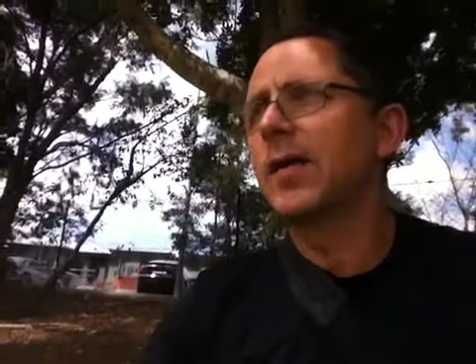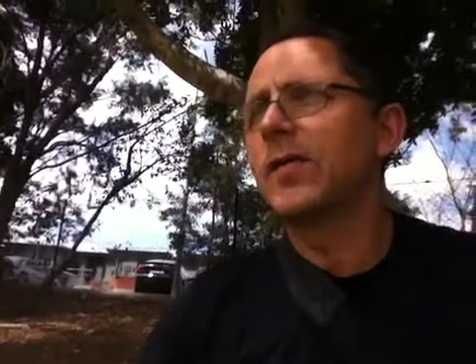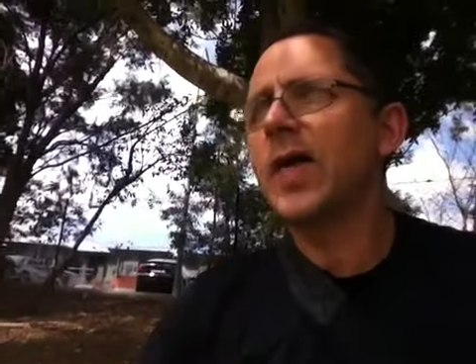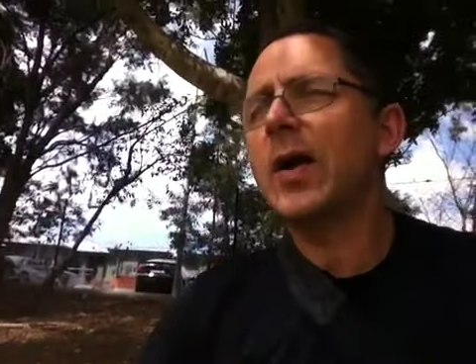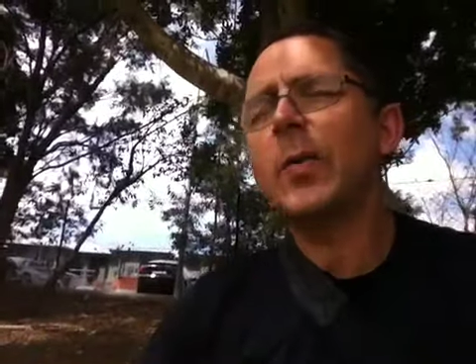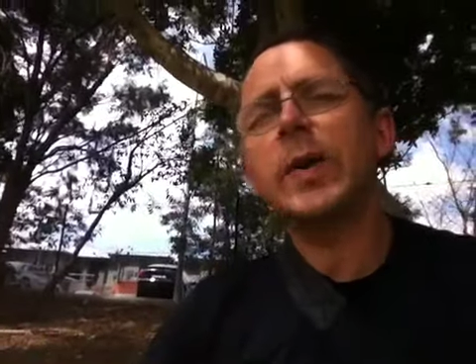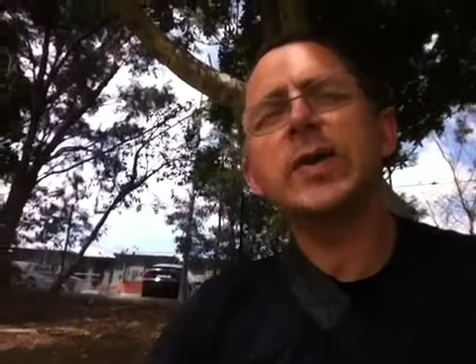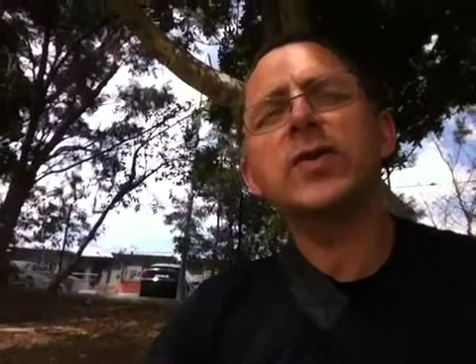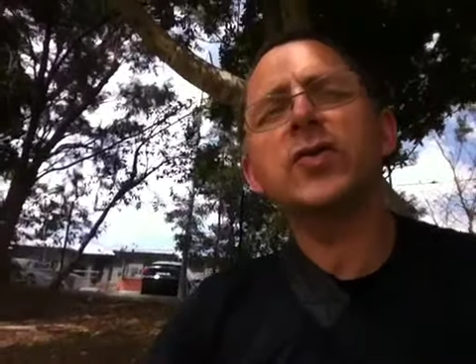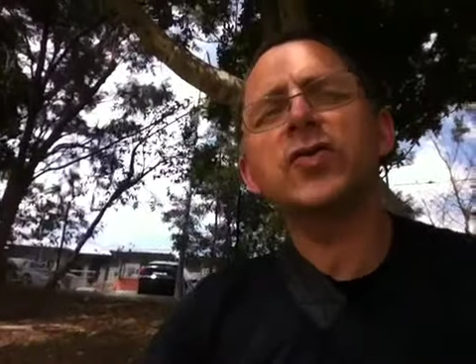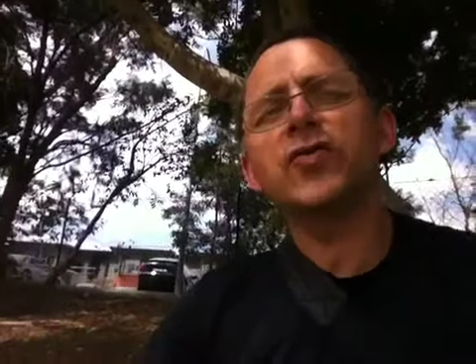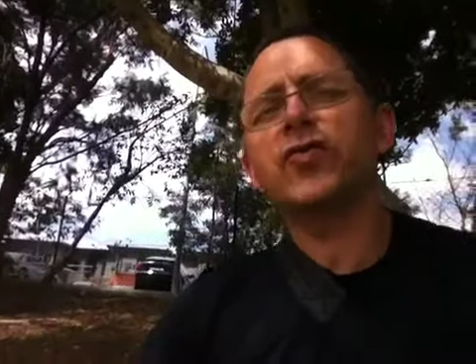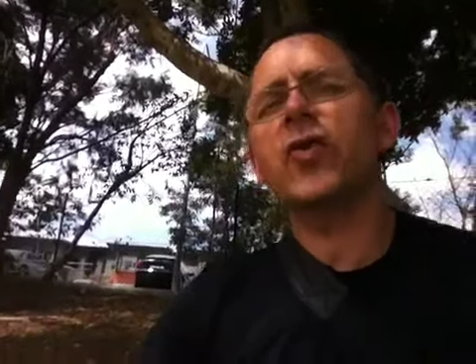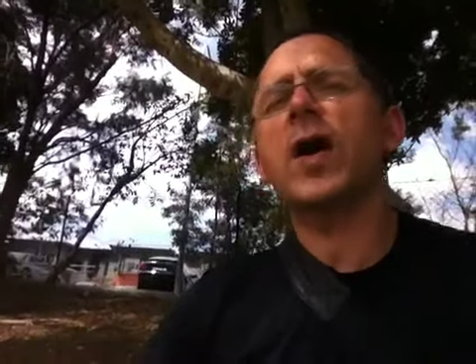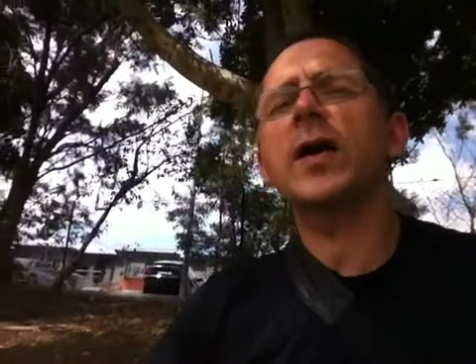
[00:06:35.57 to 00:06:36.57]
That way you
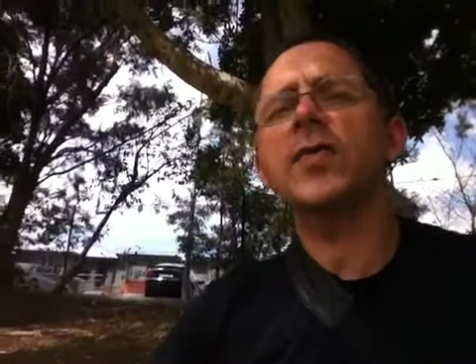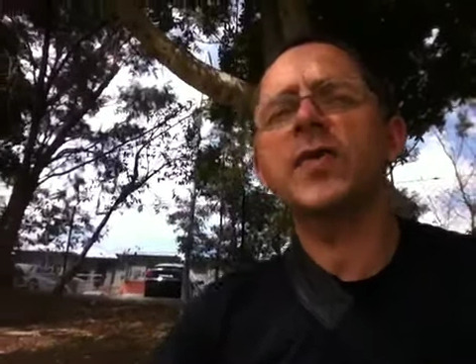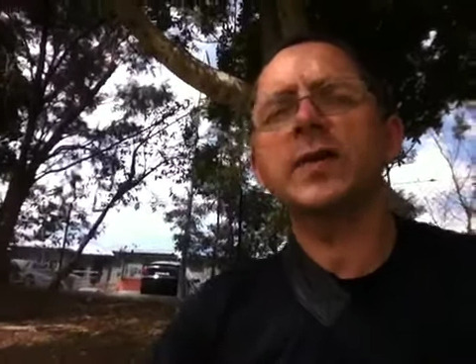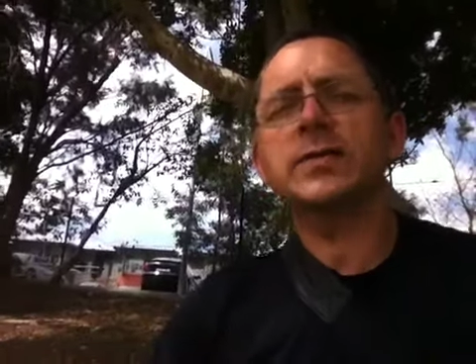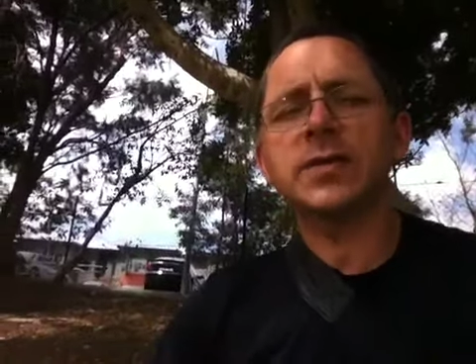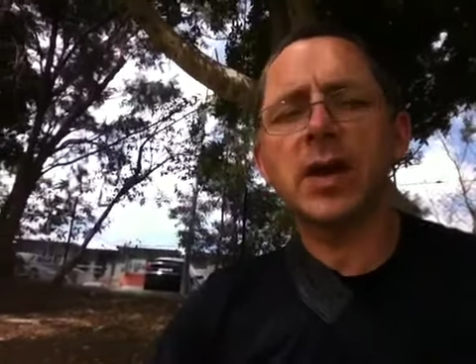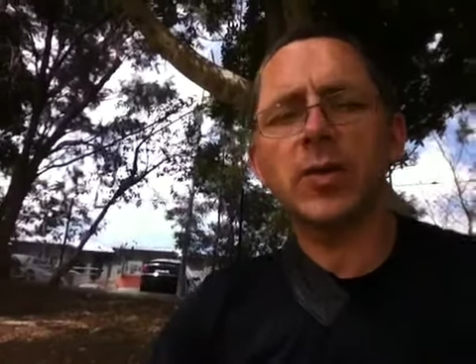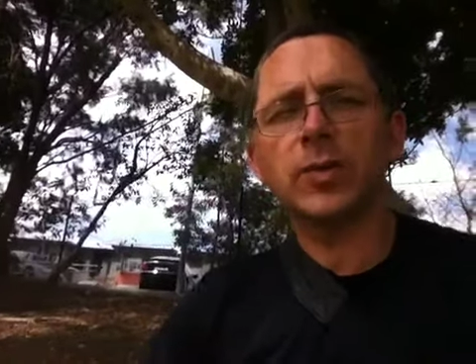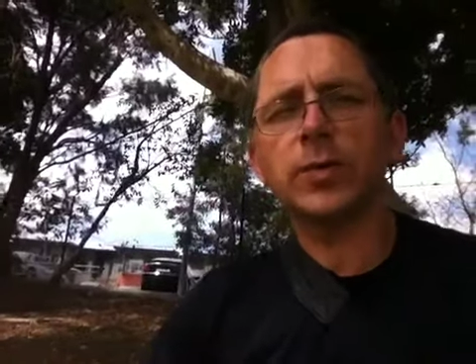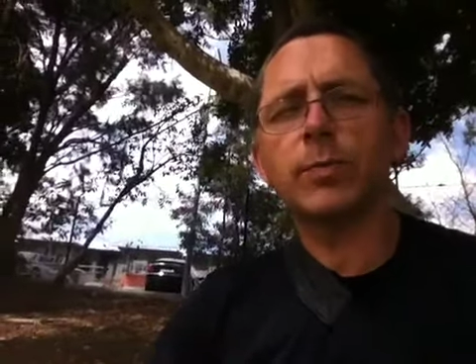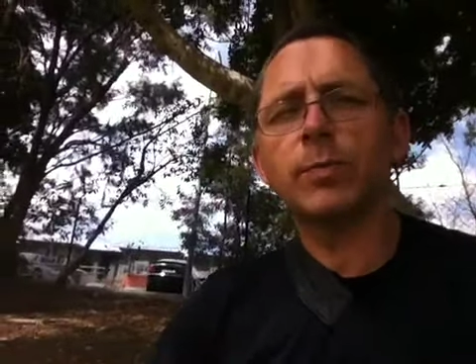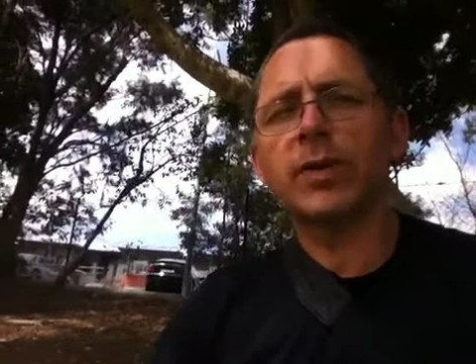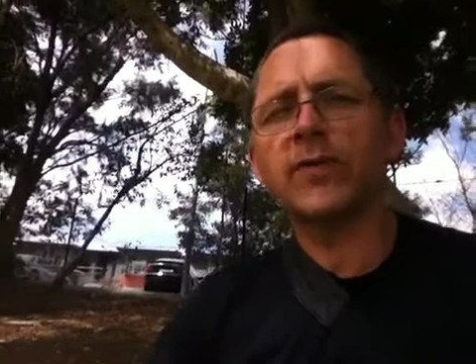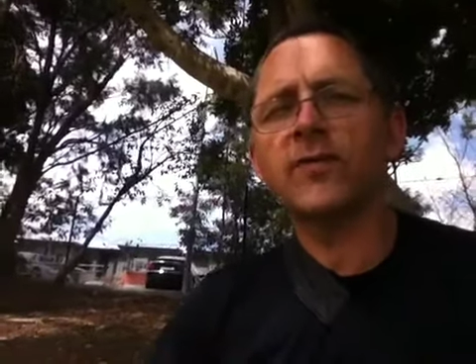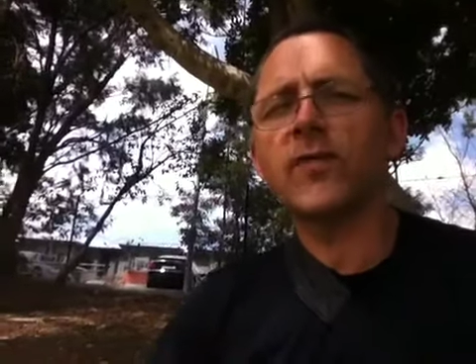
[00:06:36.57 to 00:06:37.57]
could try things out
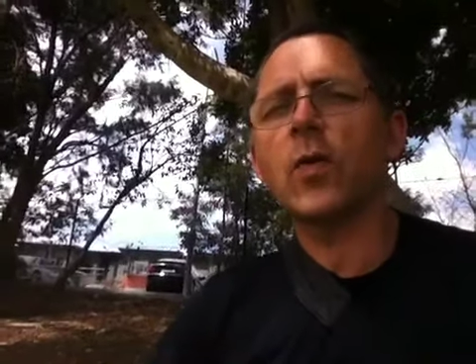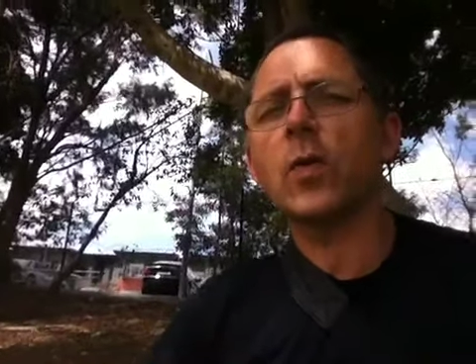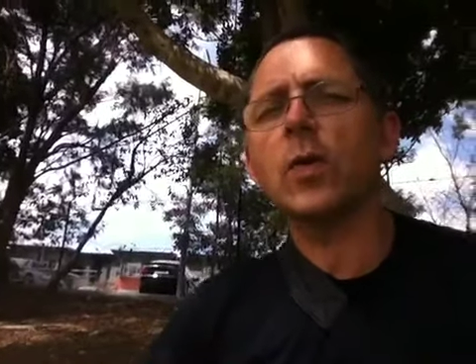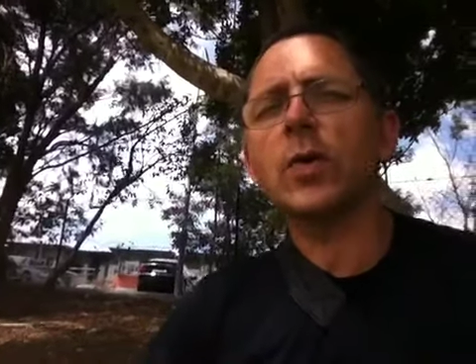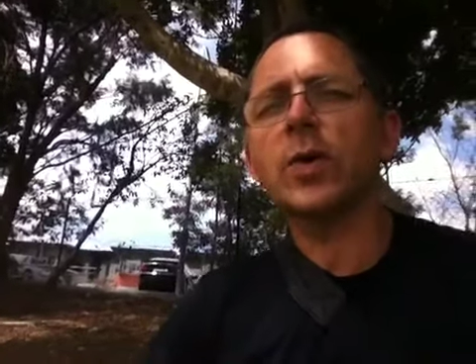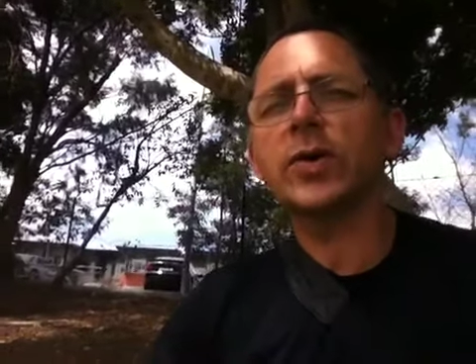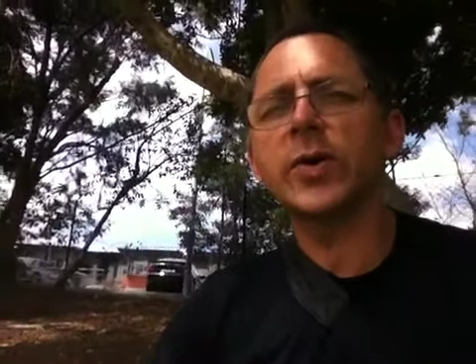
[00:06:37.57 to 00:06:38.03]
before